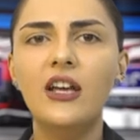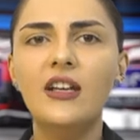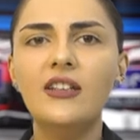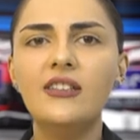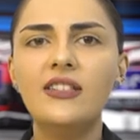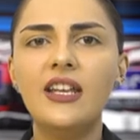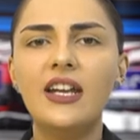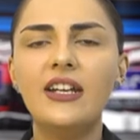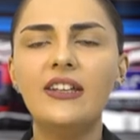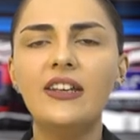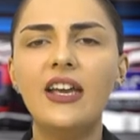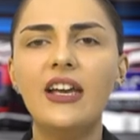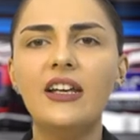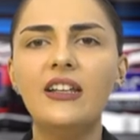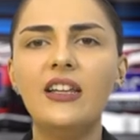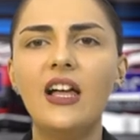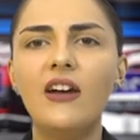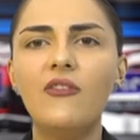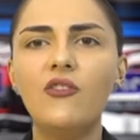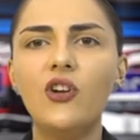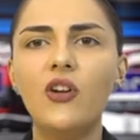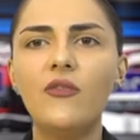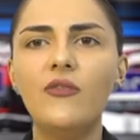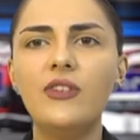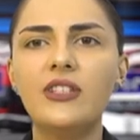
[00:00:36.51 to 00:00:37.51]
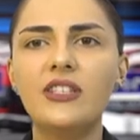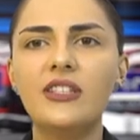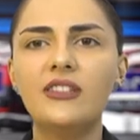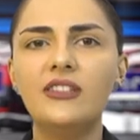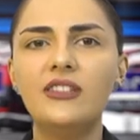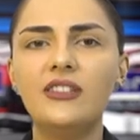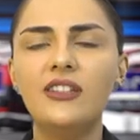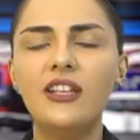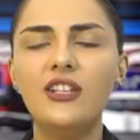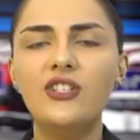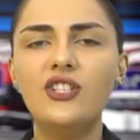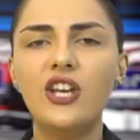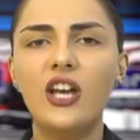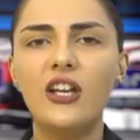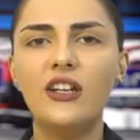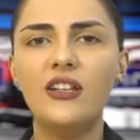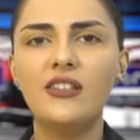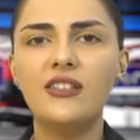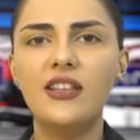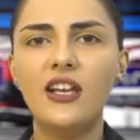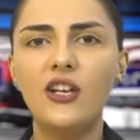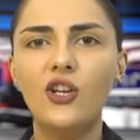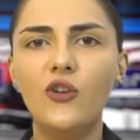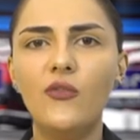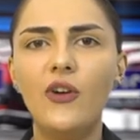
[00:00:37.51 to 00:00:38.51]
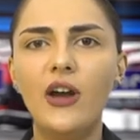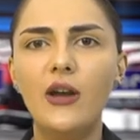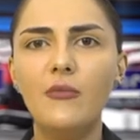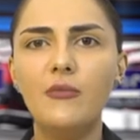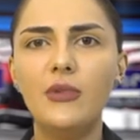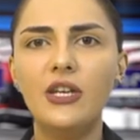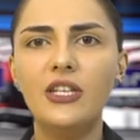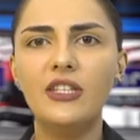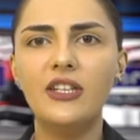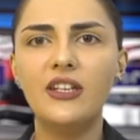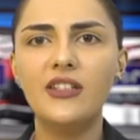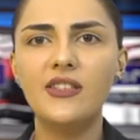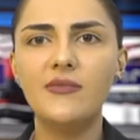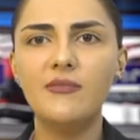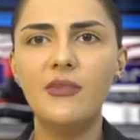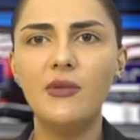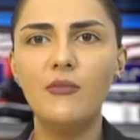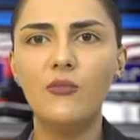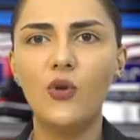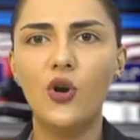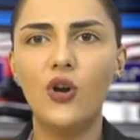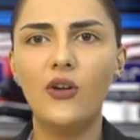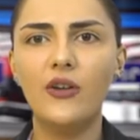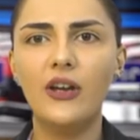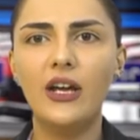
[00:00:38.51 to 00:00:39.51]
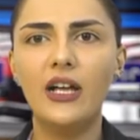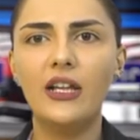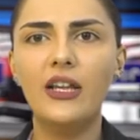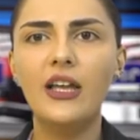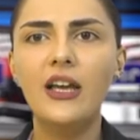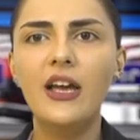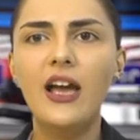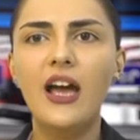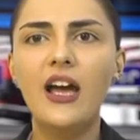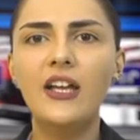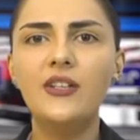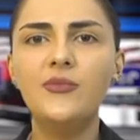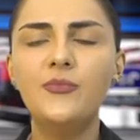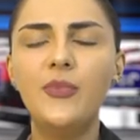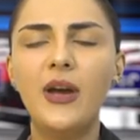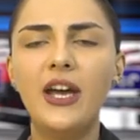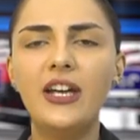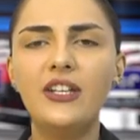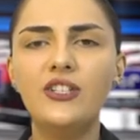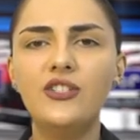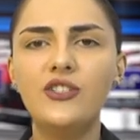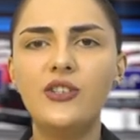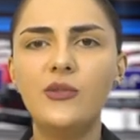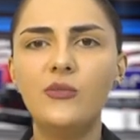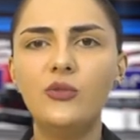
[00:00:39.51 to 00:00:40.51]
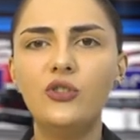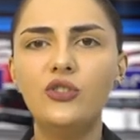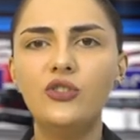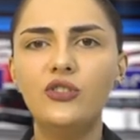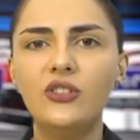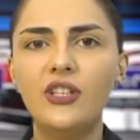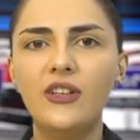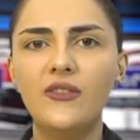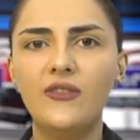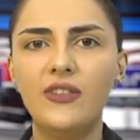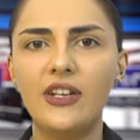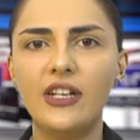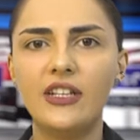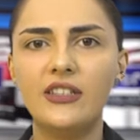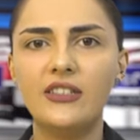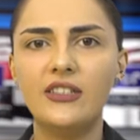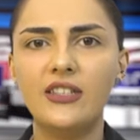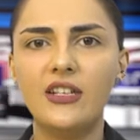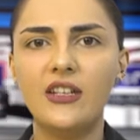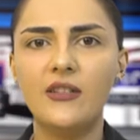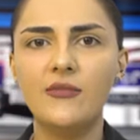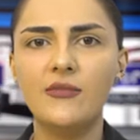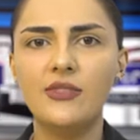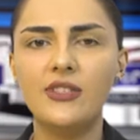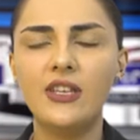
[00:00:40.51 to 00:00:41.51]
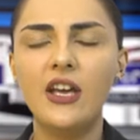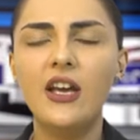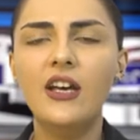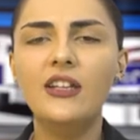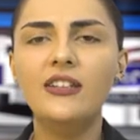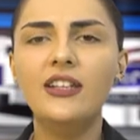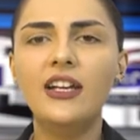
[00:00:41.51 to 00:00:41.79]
Sergey Lavrov visited the Genocide of Armenians Memorial and paid tribute to the victims.